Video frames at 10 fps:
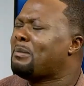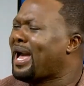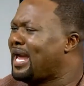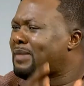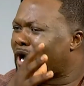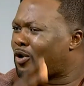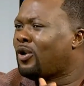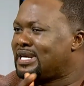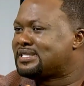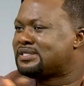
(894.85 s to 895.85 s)
my
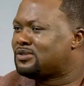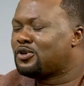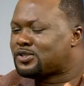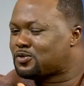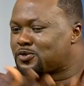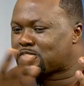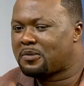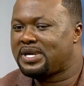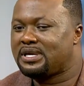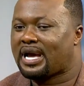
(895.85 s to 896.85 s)
colleagues, those who saw
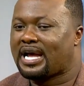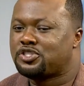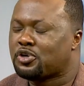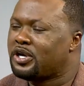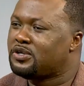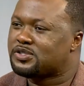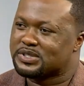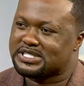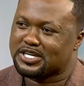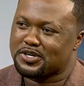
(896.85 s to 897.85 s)
me at Joy News
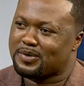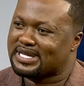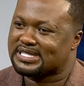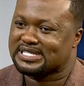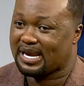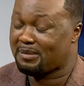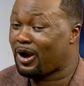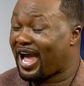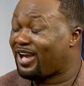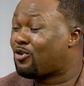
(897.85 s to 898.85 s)
will tell you at the time,
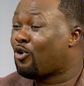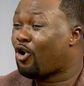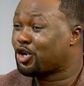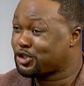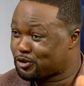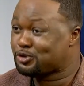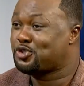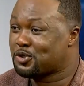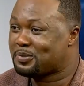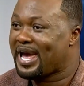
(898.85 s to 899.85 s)
I go on
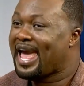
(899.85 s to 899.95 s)
YouTube